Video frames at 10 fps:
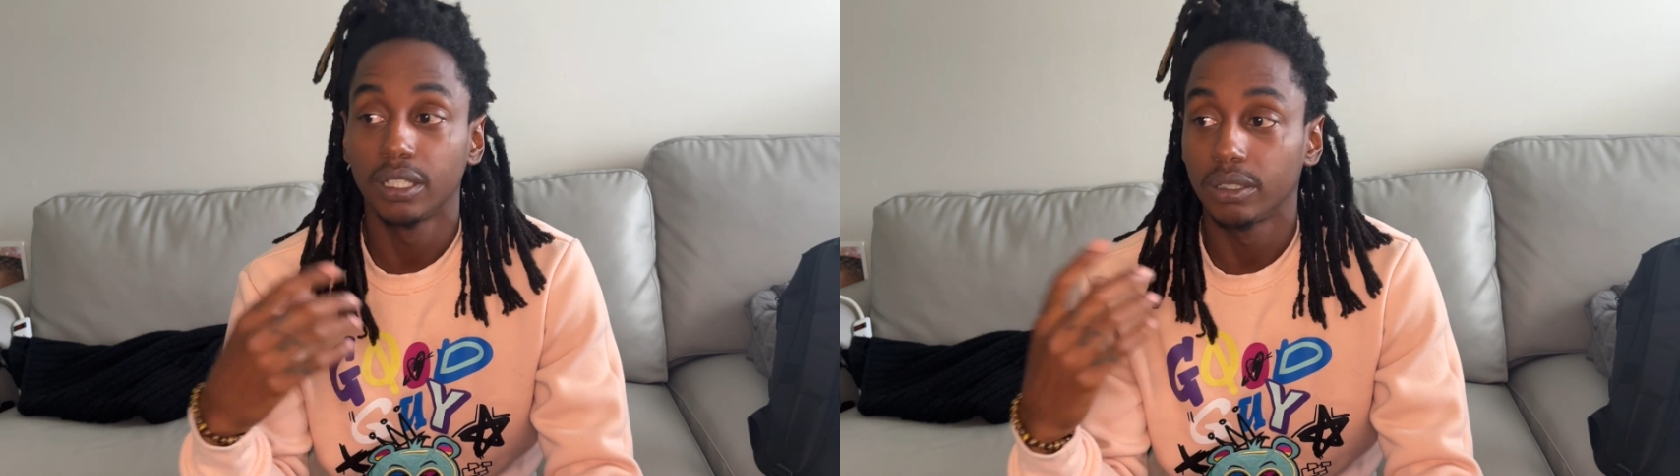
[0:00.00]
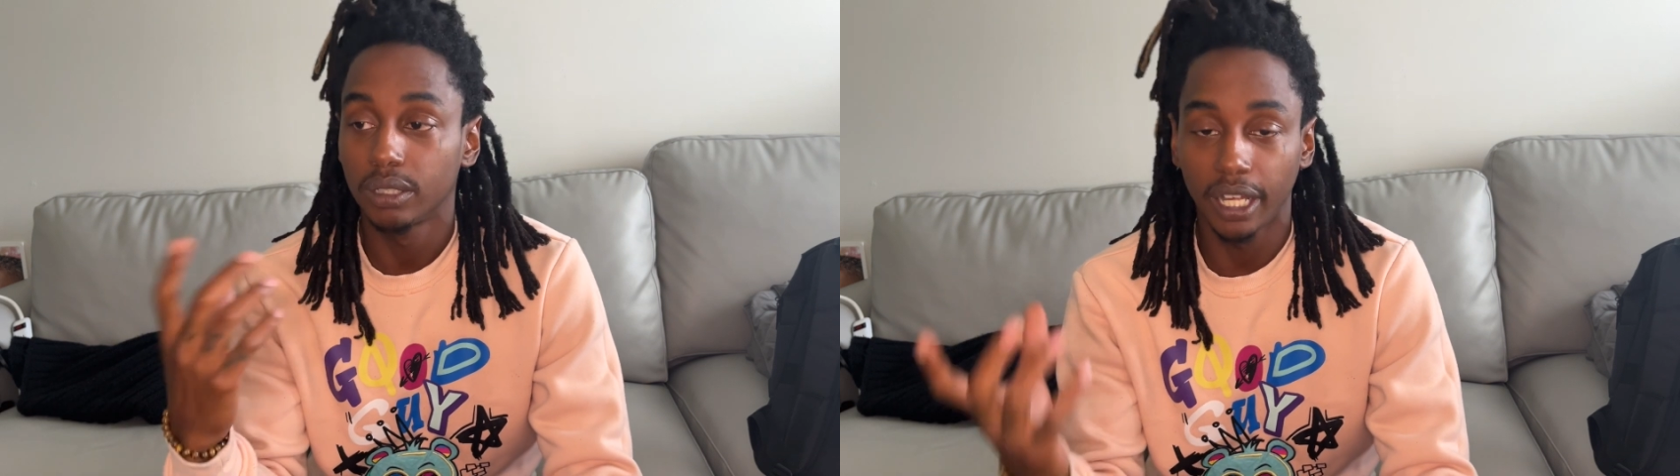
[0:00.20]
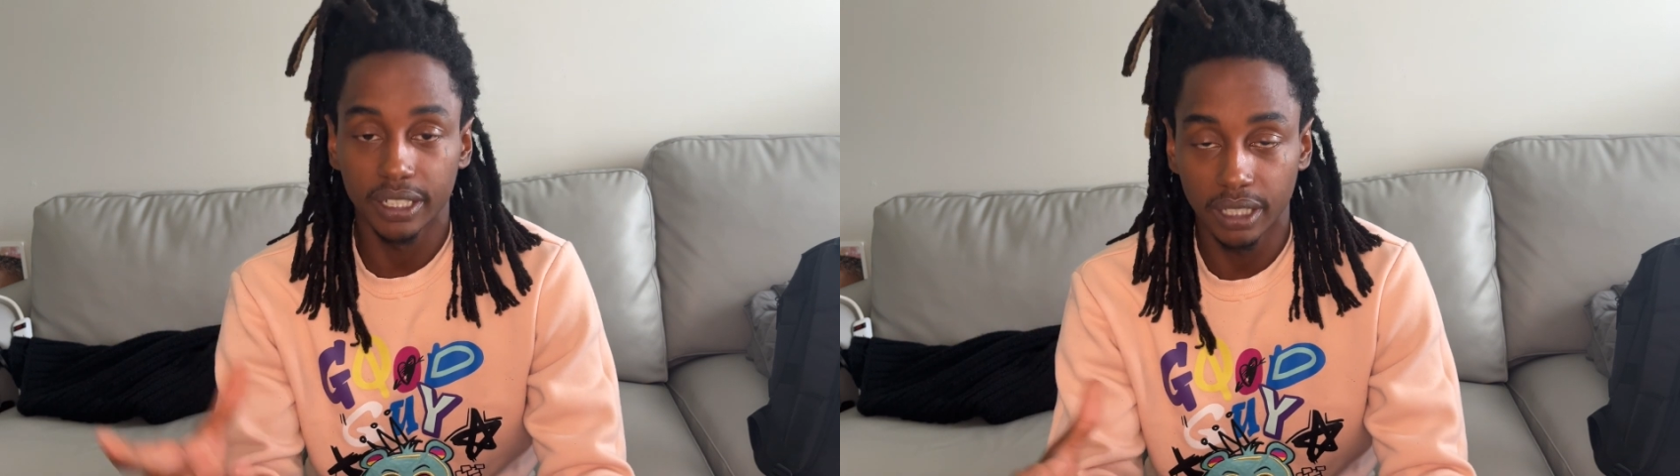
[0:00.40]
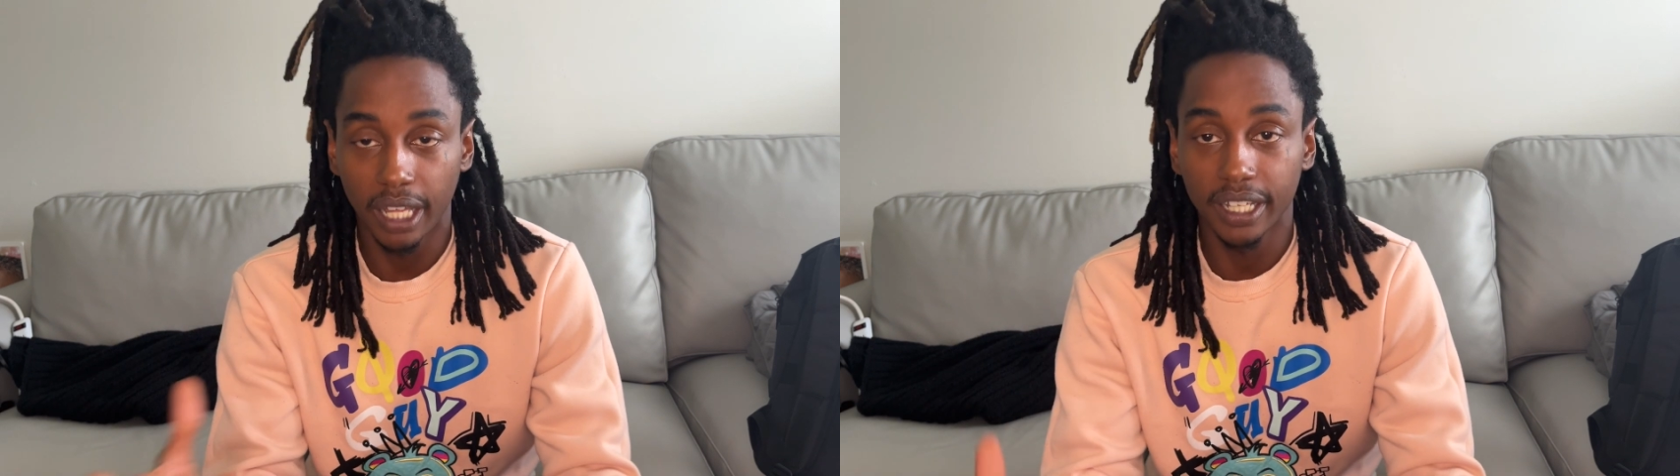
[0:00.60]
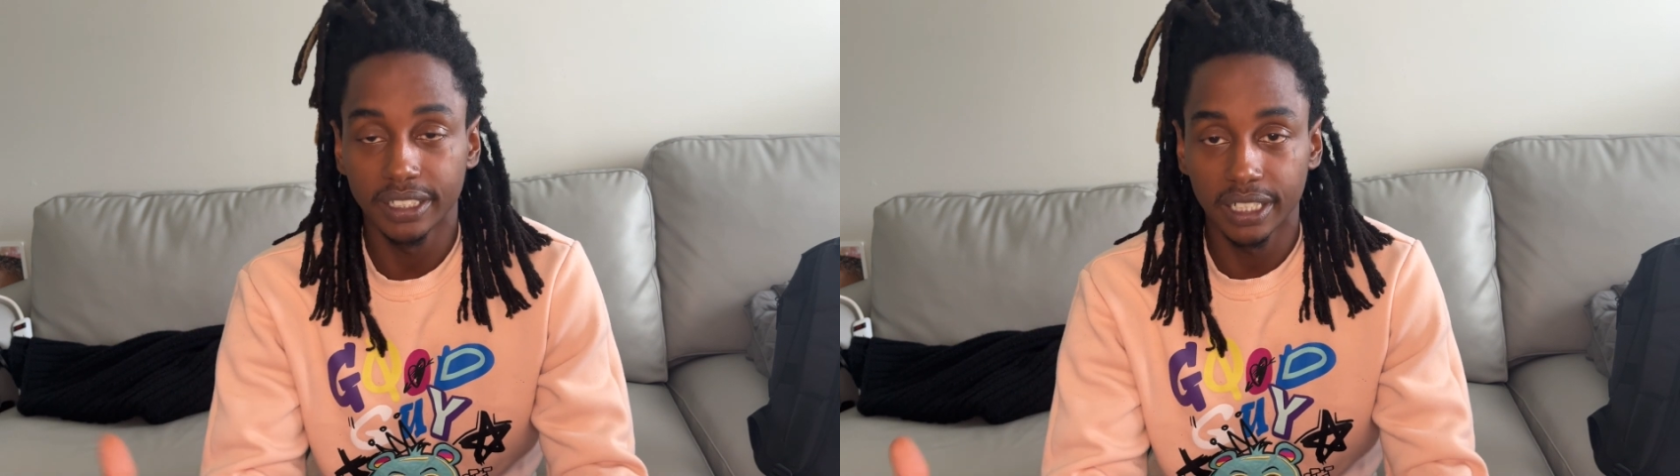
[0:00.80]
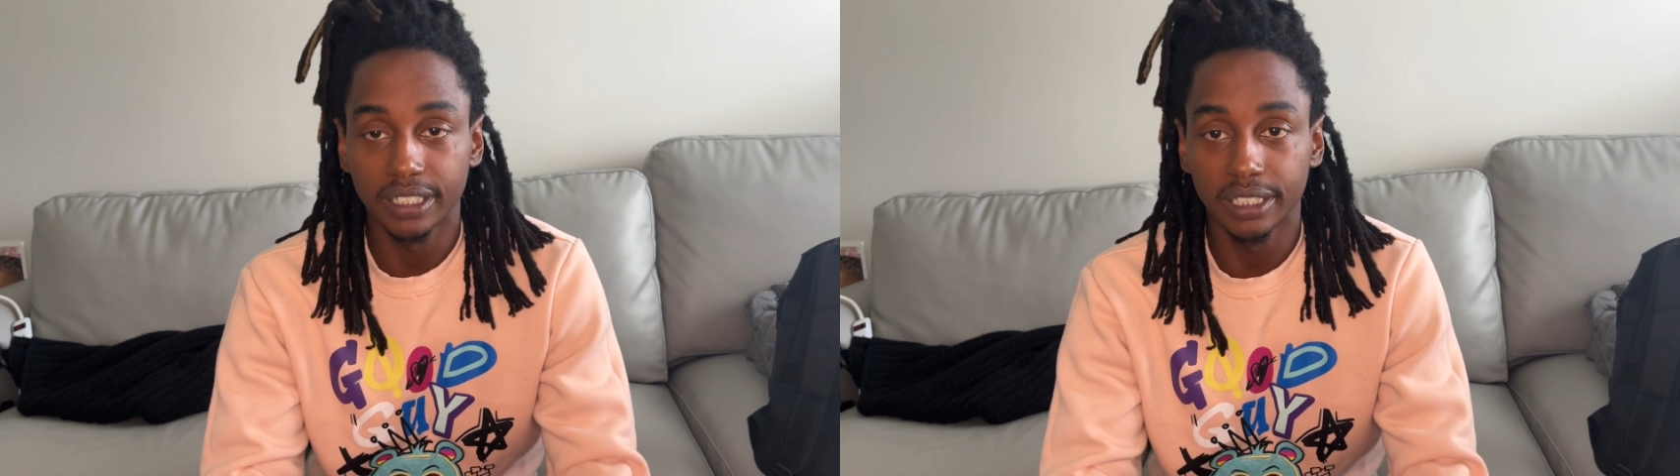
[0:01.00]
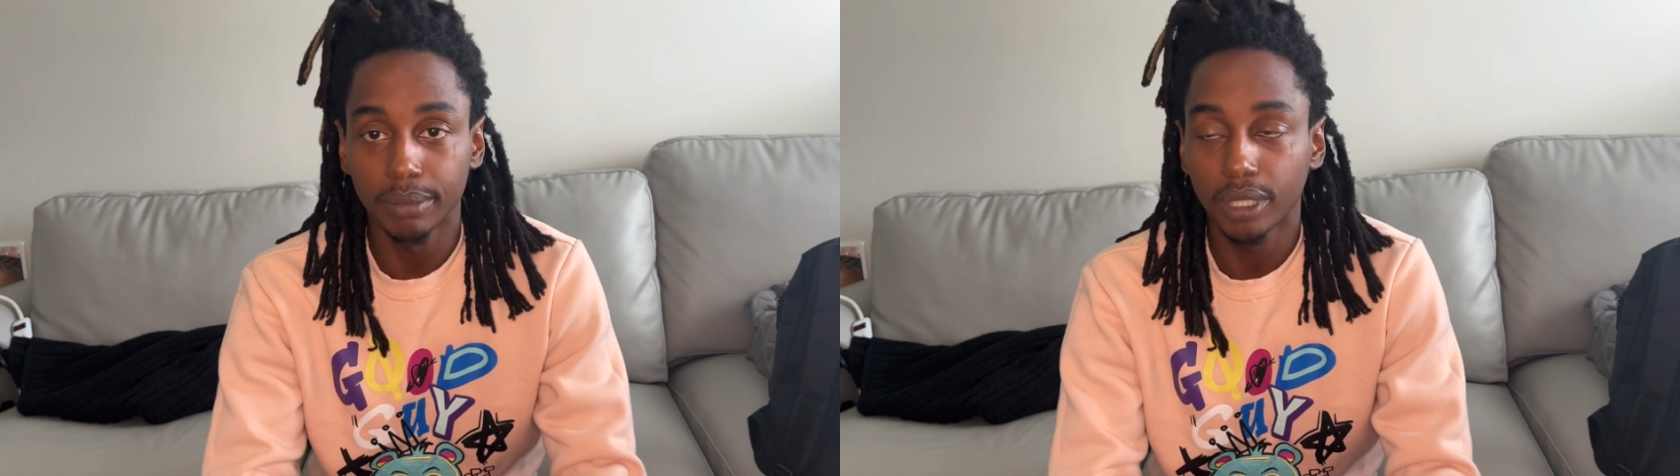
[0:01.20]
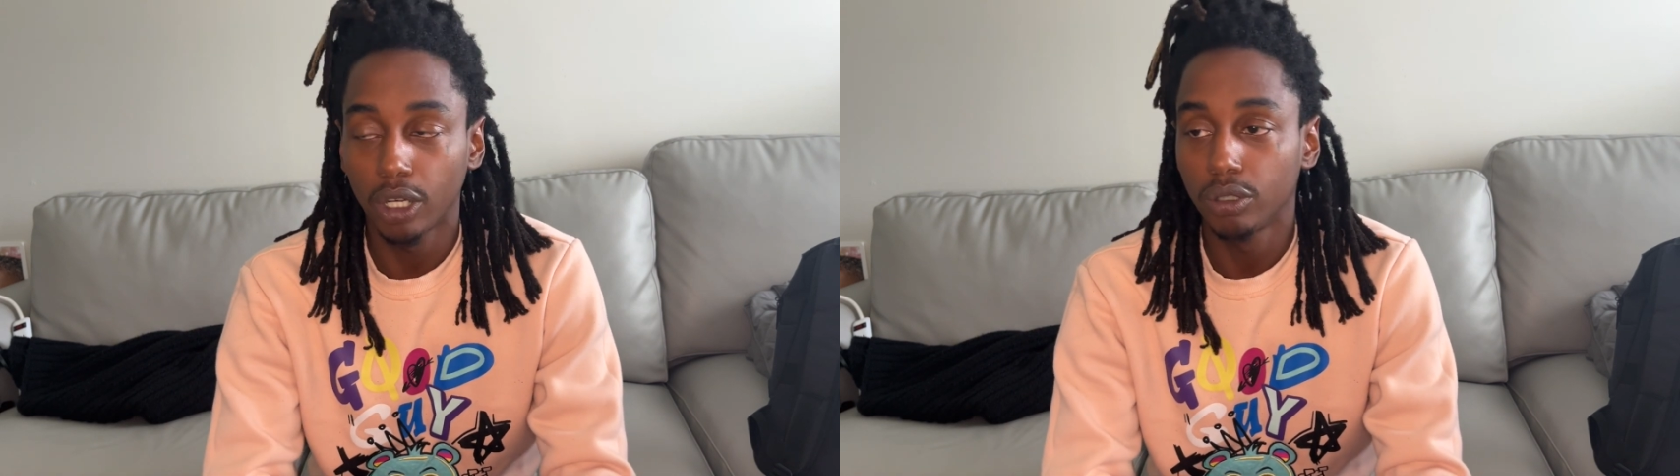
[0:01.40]
like it's in zip
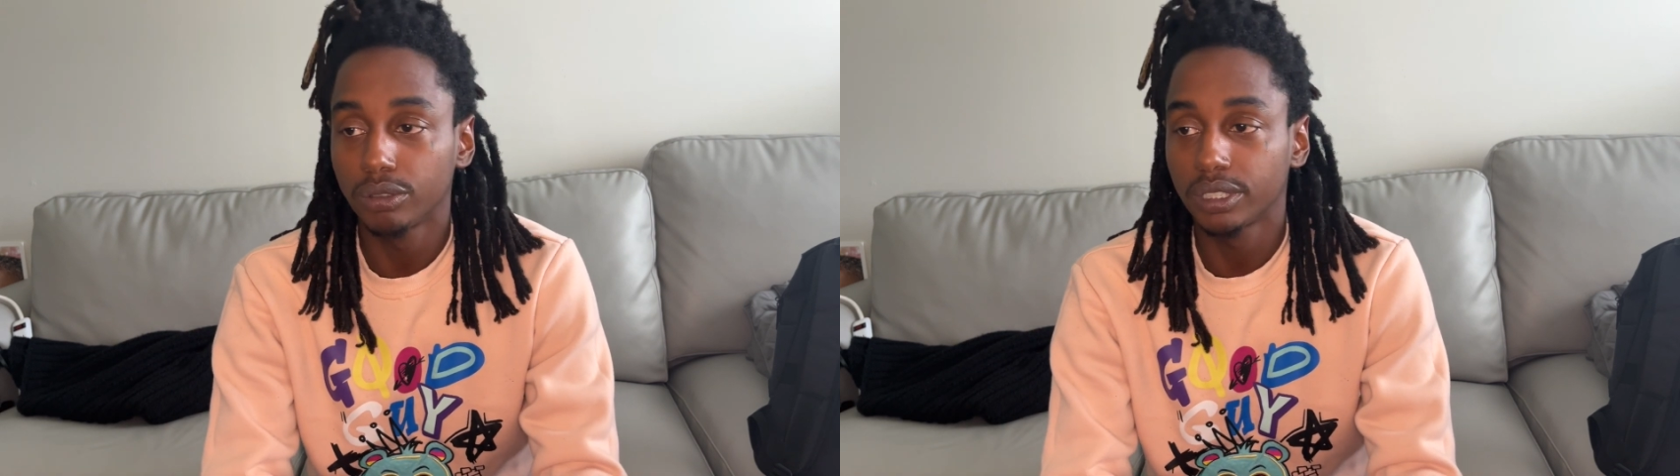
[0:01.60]
codes.